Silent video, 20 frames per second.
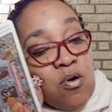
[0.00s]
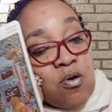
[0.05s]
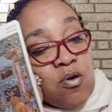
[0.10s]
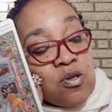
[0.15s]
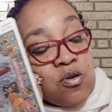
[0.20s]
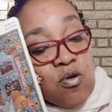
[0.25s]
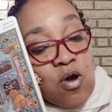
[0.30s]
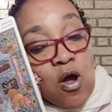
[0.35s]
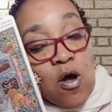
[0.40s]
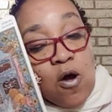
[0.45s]

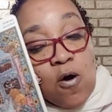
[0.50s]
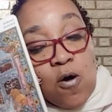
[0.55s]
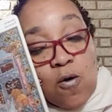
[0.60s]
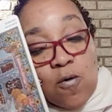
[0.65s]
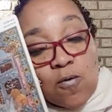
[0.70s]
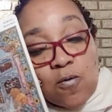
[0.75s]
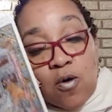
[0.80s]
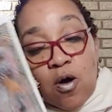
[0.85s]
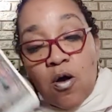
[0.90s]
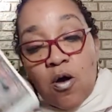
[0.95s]
on your
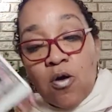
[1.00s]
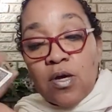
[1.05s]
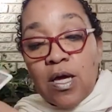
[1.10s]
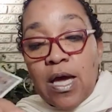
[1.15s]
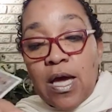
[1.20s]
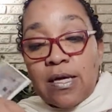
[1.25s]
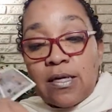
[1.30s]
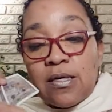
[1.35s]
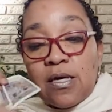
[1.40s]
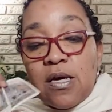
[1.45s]
own.
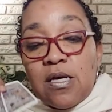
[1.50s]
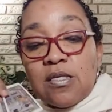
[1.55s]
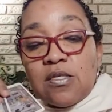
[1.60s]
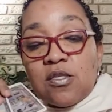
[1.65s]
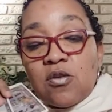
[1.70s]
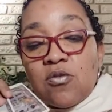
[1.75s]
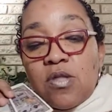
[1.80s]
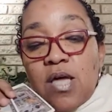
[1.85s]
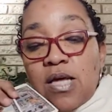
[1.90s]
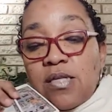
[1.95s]
Okay.
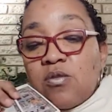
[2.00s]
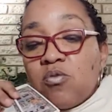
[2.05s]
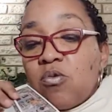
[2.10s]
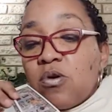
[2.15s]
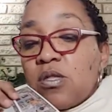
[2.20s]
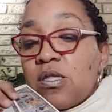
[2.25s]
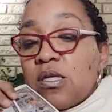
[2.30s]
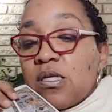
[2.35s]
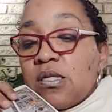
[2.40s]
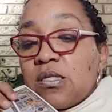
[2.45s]
So that's
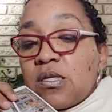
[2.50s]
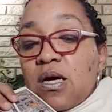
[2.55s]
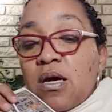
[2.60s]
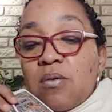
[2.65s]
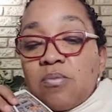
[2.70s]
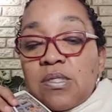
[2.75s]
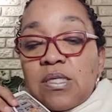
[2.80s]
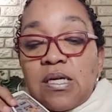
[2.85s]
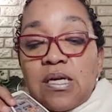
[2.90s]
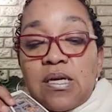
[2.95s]
where this
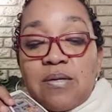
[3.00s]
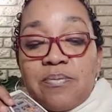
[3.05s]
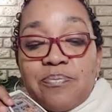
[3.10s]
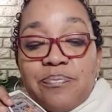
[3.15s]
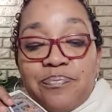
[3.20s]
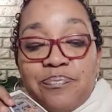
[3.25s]
comes in.